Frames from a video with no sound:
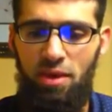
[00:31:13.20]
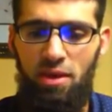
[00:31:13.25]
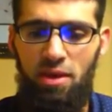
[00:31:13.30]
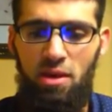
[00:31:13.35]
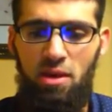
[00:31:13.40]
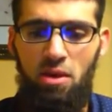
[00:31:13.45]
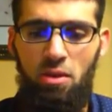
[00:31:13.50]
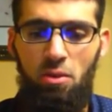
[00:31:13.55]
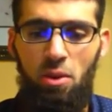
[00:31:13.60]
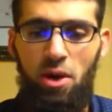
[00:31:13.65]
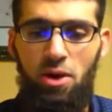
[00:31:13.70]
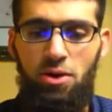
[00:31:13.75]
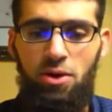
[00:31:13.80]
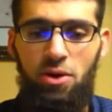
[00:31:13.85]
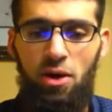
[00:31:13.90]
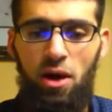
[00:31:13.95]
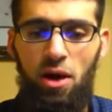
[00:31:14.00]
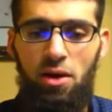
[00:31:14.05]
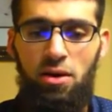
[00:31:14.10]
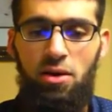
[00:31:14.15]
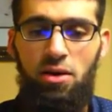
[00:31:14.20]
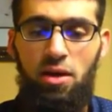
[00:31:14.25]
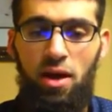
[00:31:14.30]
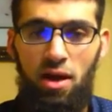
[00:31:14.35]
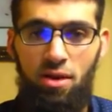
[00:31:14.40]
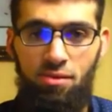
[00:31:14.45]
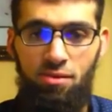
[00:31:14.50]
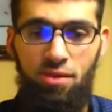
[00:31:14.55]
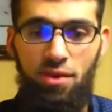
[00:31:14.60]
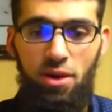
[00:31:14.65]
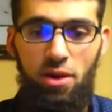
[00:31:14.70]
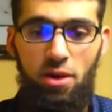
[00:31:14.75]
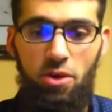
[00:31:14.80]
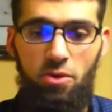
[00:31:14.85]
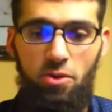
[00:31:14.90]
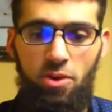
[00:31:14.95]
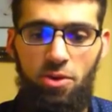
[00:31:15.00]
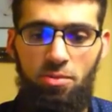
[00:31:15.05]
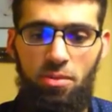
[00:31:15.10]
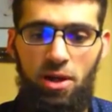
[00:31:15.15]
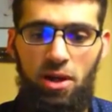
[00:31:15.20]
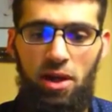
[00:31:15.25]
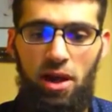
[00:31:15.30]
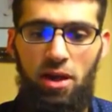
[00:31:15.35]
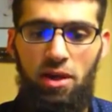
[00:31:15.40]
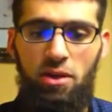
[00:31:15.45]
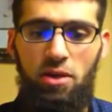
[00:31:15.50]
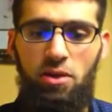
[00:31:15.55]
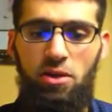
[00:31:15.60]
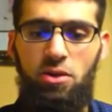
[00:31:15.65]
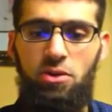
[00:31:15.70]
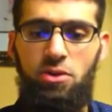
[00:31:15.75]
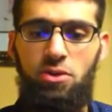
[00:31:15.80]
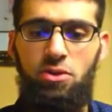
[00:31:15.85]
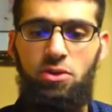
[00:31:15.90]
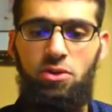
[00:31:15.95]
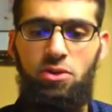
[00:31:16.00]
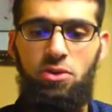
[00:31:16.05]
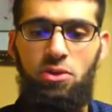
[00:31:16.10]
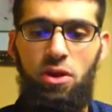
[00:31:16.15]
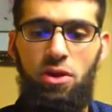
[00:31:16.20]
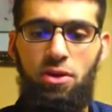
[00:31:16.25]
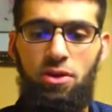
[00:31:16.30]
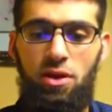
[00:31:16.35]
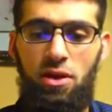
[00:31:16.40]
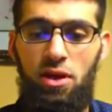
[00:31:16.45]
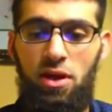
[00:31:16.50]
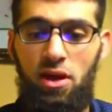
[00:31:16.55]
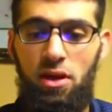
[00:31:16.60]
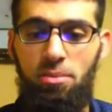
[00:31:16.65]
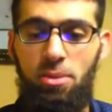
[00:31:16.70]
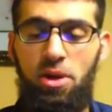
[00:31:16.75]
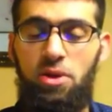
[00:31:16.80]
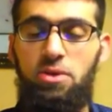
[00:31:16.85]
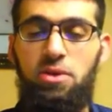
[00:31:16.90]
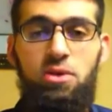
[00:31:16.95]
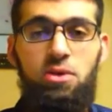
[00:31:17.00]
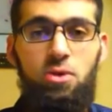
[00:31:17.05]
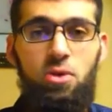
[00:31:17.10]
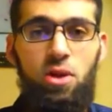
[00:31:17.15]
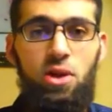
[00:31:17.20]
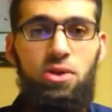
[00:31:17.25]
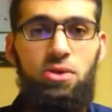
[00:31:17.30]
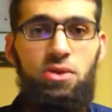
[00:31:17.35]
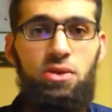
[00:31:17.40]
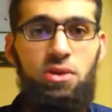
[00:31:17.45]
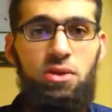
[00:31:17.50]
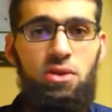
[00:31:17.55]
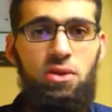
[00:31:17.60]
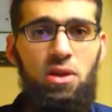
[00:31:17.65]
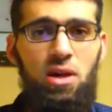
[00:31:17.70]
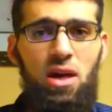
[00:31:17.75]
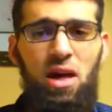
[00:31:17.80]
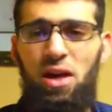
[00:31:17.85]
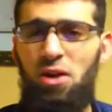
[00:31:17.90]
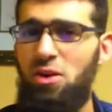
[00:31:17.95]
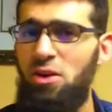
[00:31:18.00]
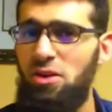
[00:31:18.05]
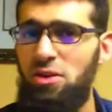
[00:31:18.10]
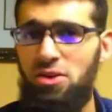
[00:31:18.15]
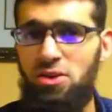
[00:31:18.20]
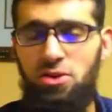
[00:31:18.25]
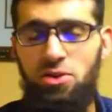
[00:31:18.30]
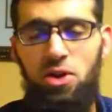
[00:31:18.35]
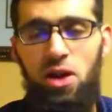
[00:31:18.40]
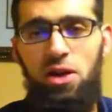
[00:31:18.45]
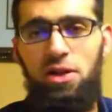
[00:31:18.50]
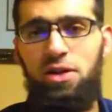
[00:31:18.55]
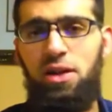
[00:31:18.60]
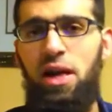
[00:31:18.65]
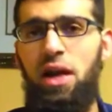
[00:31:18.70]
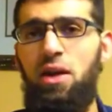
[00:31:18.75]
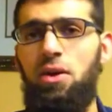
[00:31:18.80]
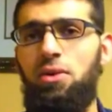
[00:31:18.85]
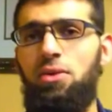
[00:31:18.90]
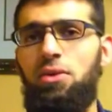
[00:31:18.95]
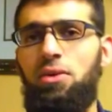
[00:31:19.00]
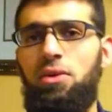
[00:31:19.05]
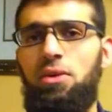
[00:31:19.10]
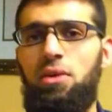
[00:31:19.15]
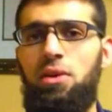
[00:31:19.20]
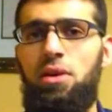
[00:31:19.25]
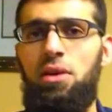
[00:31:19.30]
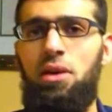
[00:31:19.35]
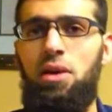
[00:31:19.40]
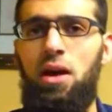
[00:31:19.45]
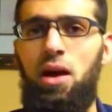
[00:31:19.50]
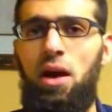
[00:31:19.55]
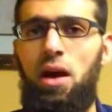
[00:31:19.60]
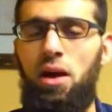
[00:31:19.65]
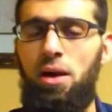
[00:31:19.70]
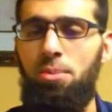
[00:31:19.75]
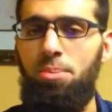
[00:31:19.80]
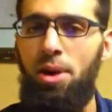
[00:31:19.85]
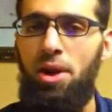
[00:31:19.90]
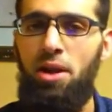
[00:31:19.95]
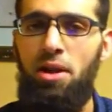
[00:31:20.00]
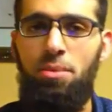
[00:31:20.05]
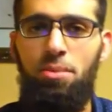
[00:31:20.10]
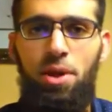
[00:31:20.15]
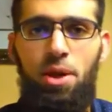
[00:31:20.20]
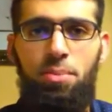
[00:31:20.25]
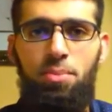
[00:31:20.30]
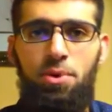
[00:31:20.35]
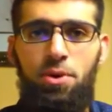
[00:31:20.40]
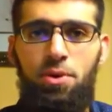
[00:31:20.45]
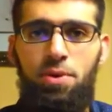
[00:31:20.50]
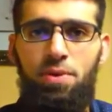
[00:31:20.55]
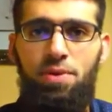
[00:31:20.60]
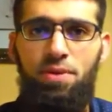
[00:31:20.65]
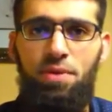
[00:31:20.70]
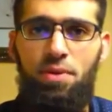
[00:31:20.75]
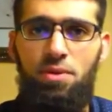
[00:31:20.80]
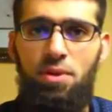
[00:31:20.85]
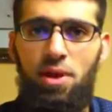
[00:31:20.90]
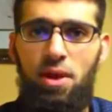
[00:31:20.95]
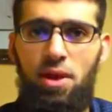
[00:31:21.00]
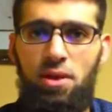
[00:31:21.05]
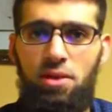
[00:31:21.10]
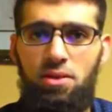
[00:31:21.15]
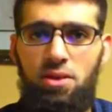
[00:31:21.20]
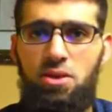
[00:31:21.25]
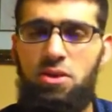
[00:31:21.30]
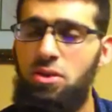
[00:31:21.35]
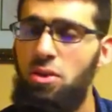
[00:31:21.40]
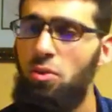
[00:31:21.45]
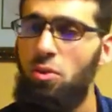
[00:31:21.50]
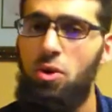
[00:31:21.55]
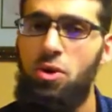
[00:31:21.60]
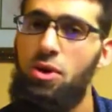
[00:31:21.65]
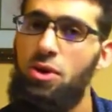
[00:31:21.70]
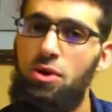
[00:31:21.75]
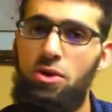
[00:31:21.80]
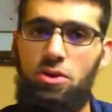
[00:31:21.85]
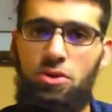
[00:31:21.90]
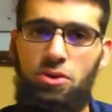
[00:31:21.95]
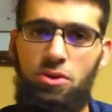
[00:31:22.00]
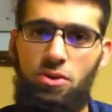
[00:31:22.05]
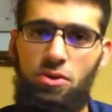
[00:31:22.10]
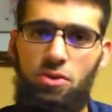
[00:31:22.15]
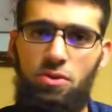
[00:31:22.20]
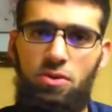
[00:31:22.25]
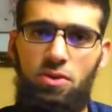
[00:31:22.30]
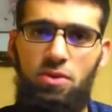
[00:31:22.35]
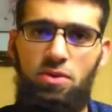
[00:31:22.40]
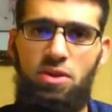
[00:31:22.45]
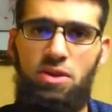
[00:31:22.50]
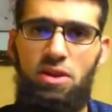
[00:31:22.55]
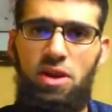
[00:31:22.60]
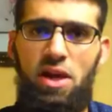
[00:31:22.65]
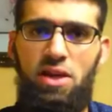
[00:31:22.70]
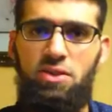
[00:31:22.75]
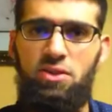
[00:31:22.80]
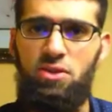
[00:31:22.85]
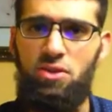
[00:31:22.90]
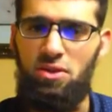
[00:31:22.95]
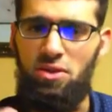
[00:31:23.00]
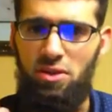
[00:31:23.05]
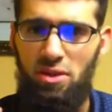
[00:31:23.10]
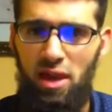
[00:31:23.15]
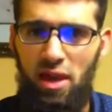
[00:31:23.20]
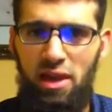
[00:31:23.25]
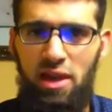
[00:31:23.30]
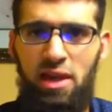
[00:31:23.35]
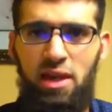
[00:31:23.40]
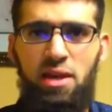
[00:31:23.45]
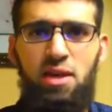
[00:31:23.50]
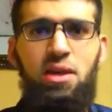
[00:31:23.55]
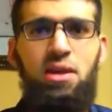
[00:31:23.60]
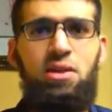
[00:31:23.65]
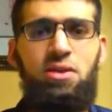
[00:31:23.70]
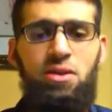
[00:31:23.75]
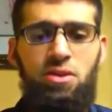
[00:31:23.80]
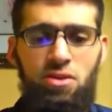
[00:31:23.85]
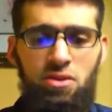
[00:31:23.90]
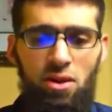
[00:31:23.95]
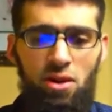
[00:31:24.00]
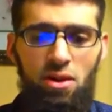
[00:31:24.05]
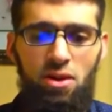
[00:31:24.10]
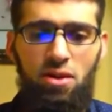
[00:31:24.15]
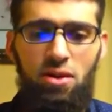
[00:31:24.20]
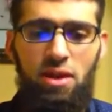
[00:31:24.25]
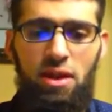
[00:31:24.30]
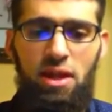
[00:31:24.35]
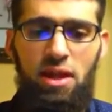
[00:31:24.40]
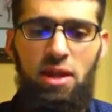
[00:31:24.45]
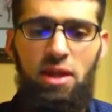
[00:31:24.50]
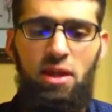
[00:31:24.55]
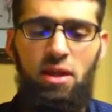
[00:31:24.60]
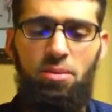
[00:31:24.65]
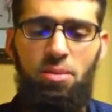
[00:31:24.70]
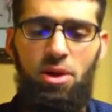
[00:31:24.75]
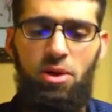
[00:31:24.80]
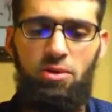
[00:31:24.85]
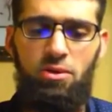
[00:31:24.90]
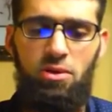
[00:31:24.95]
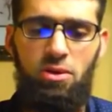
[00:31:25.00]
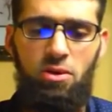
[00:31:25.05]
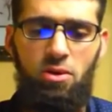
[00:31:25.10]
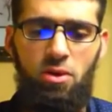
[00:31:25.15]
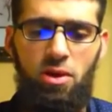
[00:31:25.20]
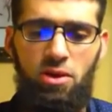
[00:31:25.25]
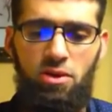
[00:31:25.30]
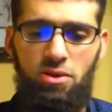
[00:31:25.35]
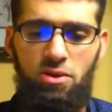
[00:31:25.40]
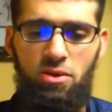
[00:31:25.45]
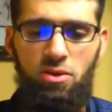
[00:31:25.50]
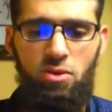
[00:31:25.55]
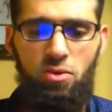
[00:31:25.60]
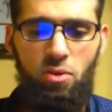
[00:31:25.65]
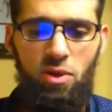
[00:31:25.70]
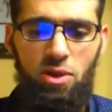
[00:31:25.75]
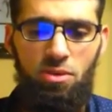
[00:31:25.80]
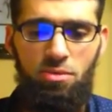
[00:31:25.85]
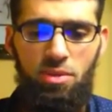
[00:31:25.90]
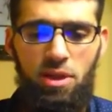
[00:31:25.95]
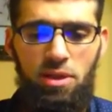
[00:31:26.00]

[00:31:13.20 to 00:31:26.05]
While you're on the live video with me, I encourage you to start thinking about these questions. You can just jot down on a pen and paper, right? Just a word or two, these answers. Again, just start thinking about these questions with me.